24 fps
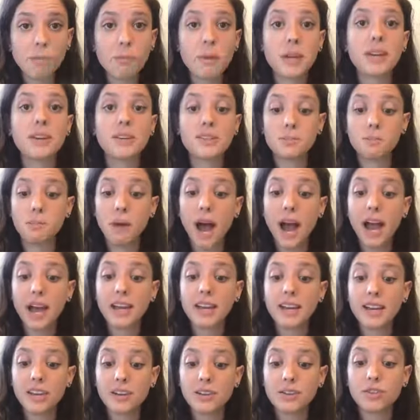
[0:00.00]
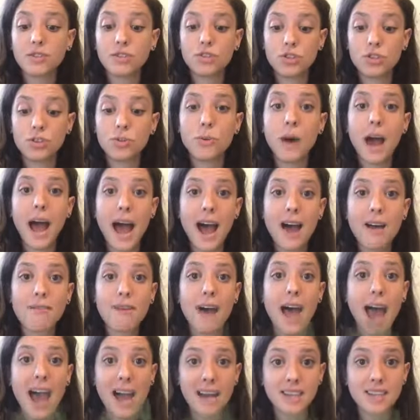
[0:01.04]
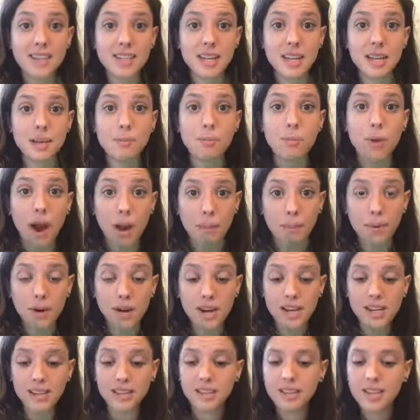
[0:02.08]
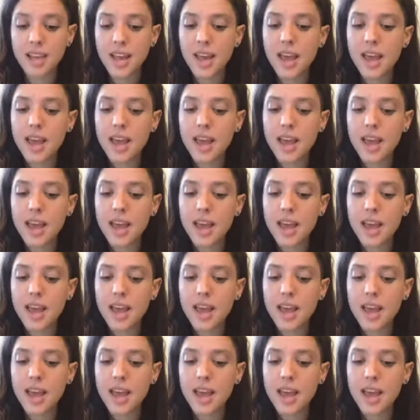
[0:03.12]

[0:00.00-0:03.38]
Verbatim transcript: because pine needles do have acid properties,